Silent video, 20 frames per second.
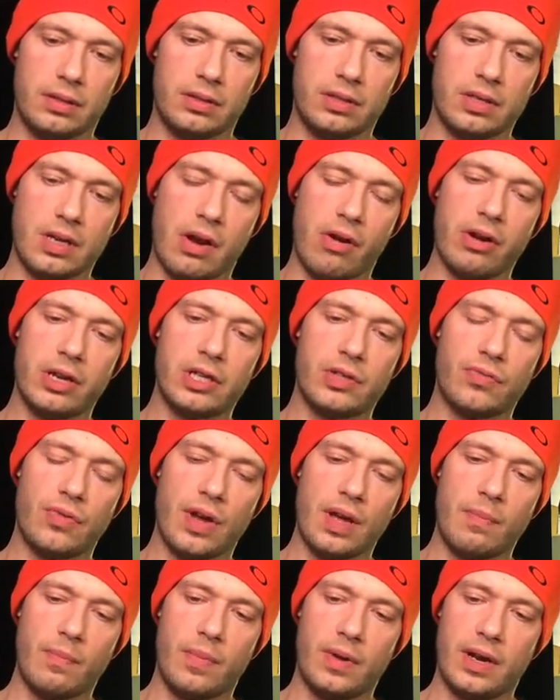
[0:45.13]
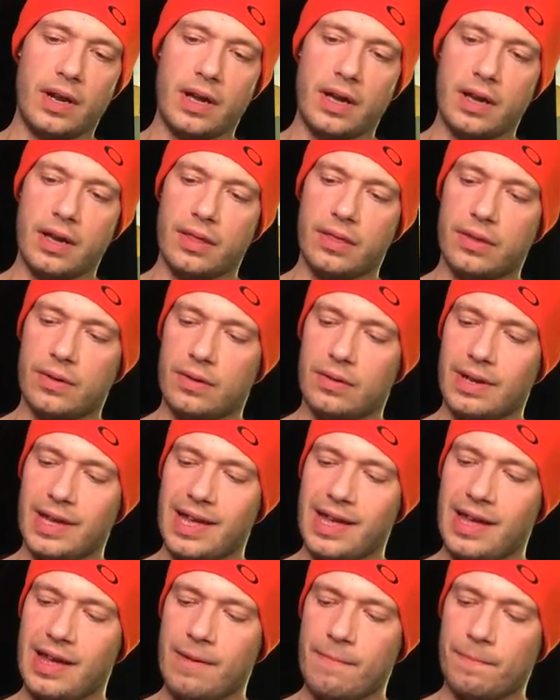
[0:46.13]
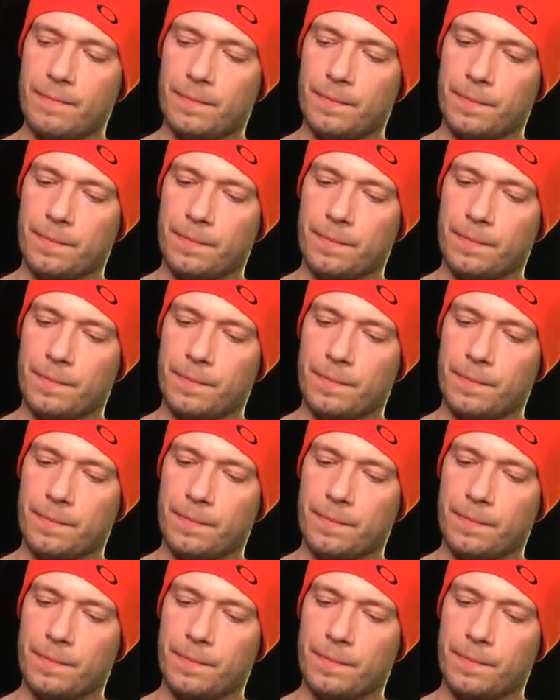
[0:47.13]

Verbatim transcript: generic strap but I thought eh,